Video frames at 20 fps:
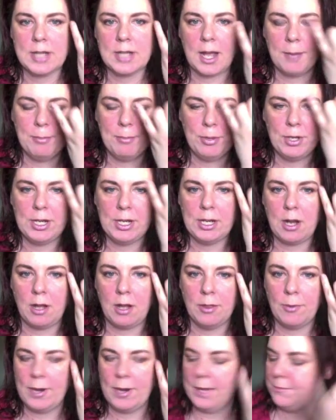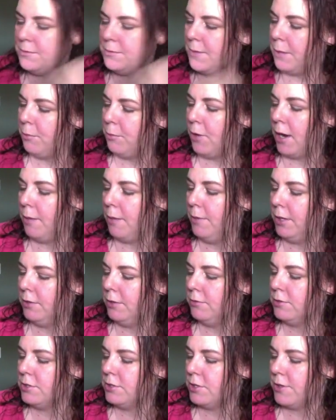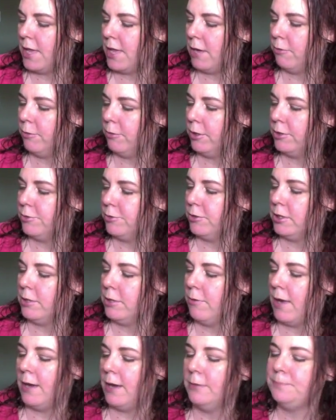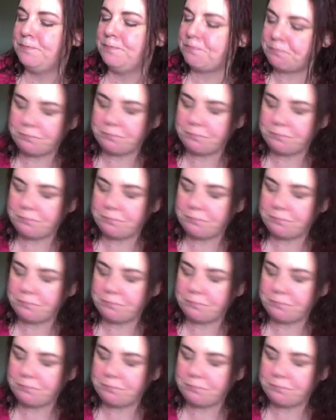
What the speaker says: I put it all the way up to my brow bone, so that worked really well.